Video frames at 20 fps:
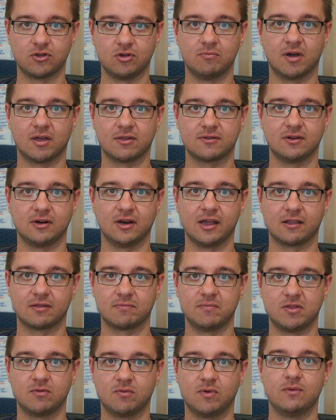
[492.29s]
You must
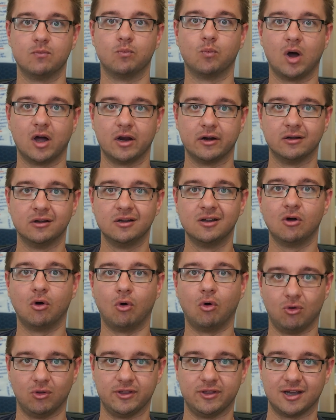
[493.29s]
elect between one
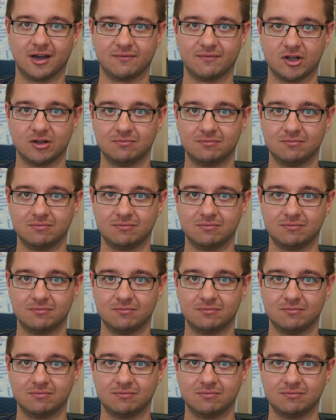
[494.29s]
or the other.